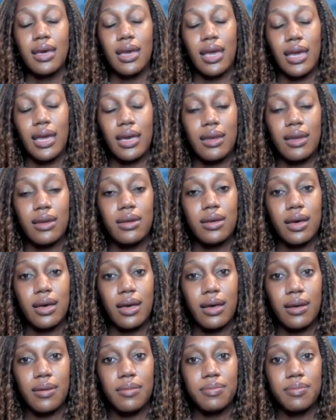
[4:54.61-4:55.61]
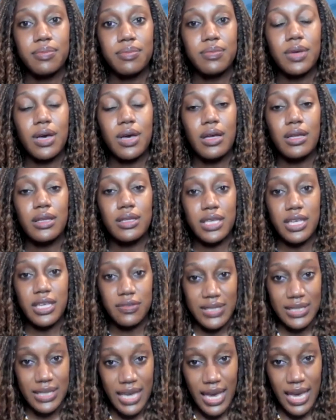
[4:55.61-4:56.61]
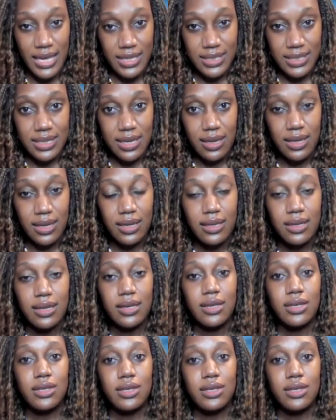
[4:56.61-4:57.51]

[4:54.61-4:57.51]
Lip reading: and gives a case study